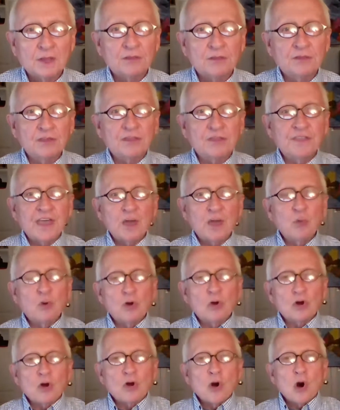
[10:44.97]
that they
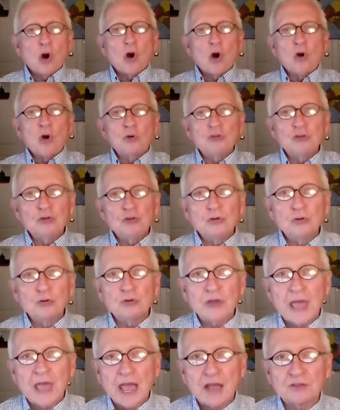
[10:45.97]
will call you
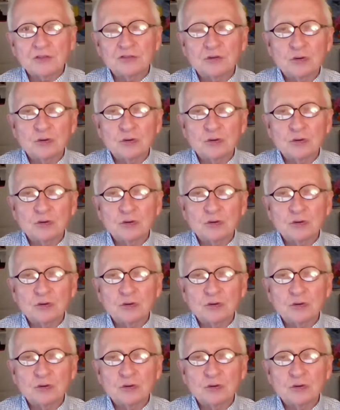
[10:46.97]
to ask